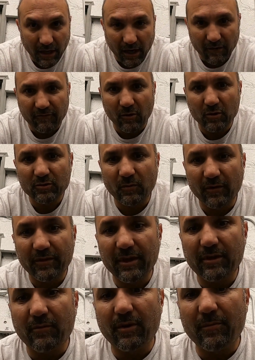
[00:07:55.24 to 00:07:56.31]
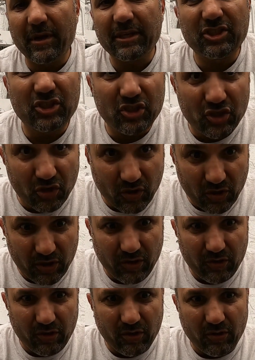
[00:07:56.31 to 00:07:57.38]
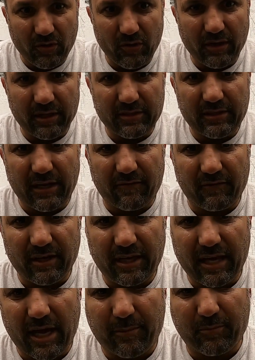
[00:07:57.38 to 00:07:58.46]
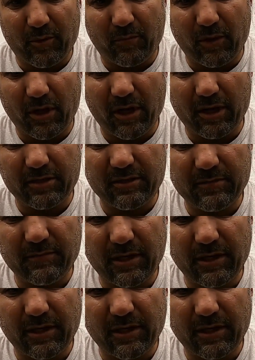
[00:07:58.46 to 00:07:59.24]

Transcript: All right, folks, one thing you want to make sure you do is definitely gap your plugs.